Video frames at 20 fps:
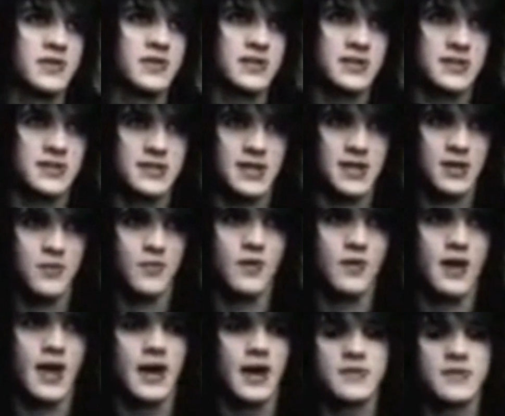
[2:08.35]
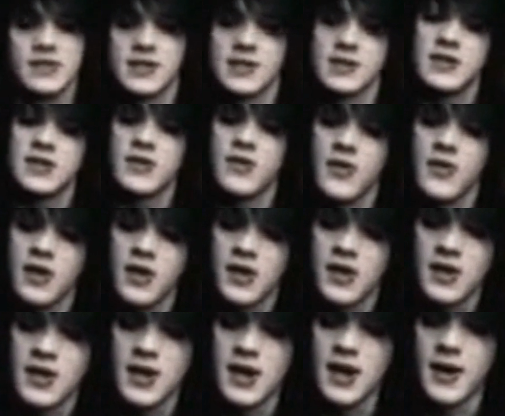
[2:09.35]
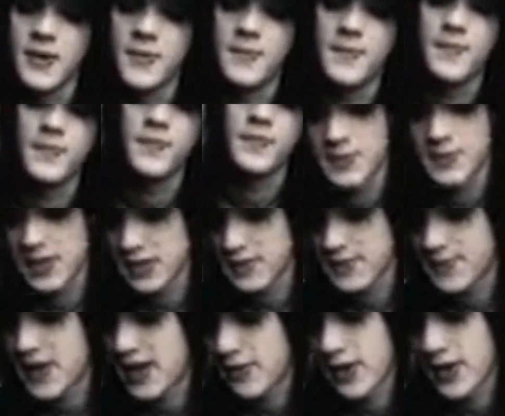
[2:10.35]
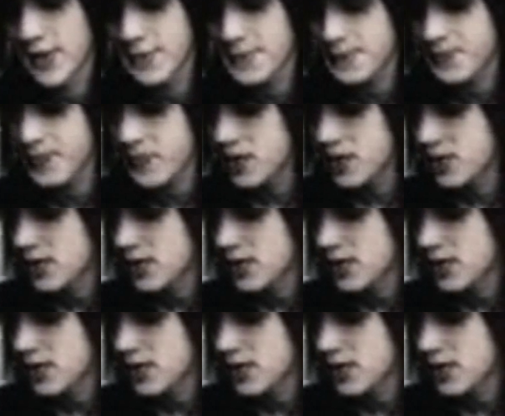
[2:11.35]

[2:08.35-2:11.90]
which is like what I was into. But anyway,